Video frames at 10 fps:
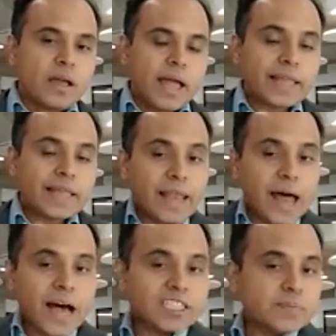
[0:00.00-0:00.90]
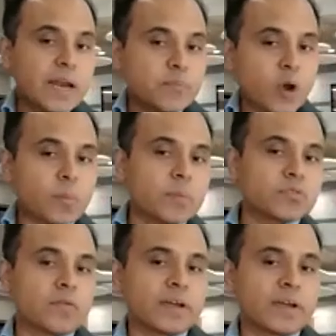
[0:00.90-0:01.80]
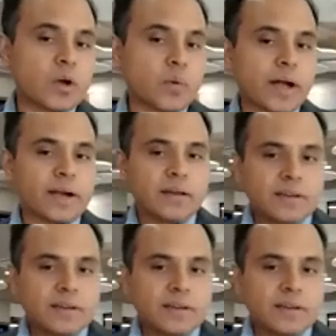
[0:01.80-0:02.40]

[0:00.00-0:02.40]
and the last mile problem solving required